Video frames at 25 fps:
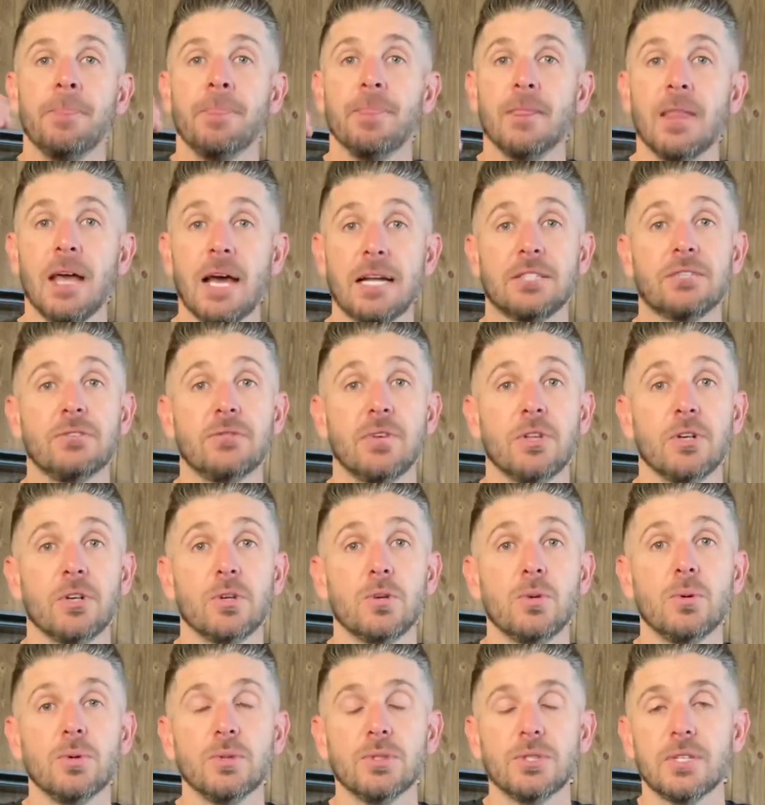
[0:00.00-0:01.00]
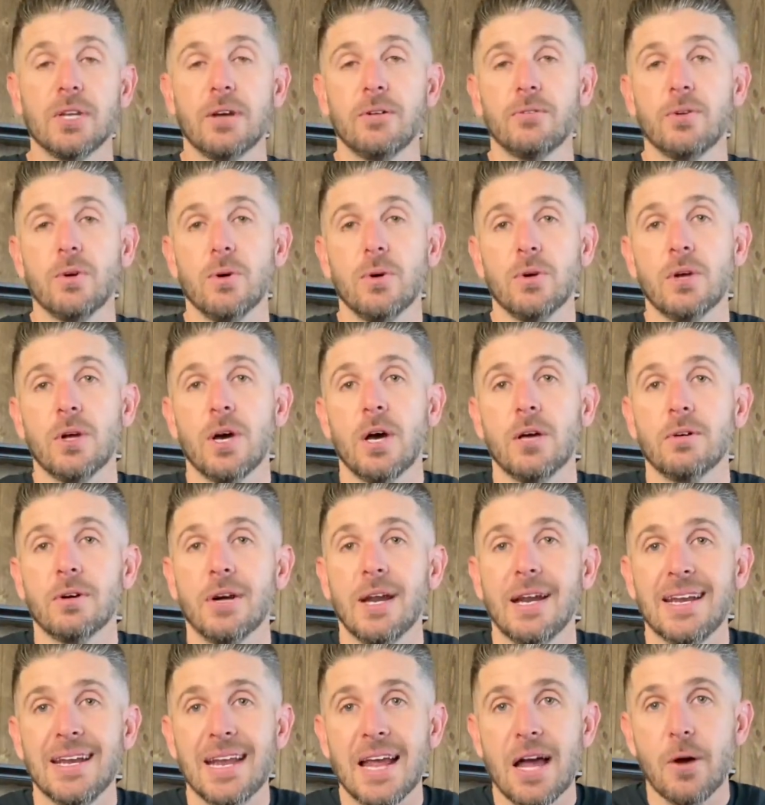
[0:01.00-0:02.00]
Lots of other cool stuff going on
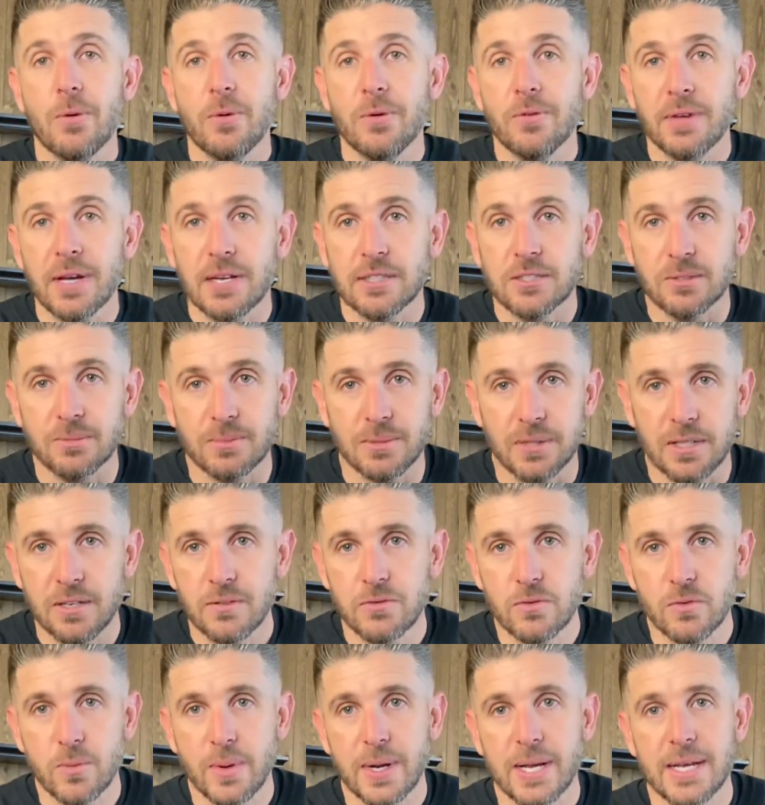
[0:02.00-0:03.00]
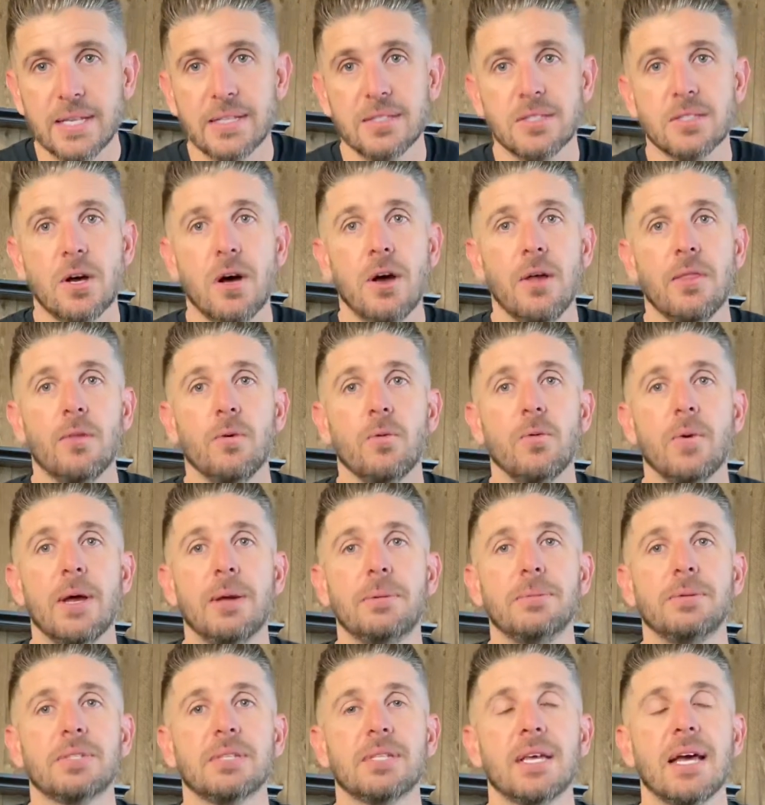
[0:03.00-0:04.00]
right now. We've got some giveaways on the
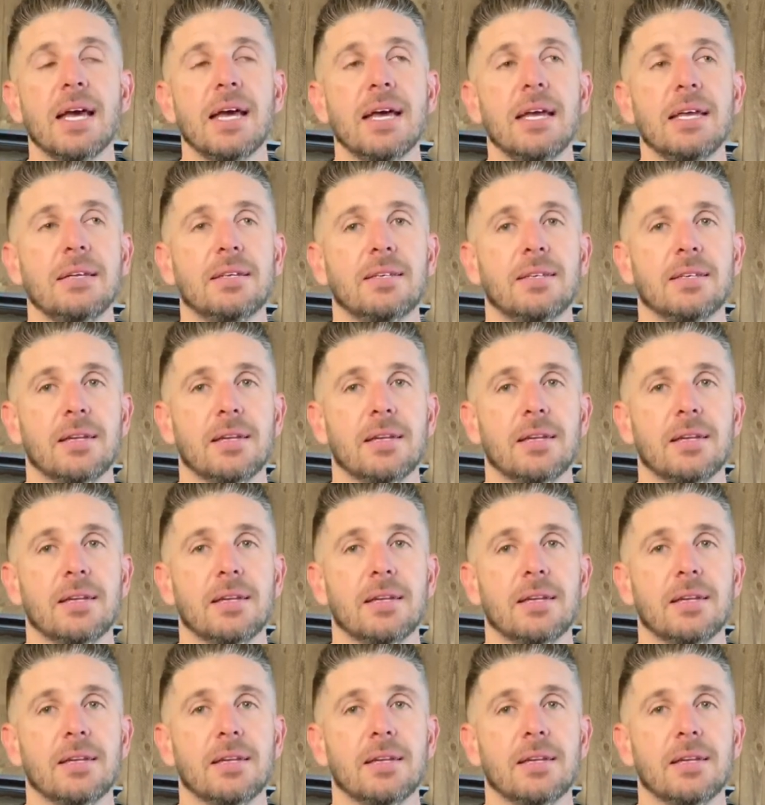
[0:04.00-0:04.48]
website.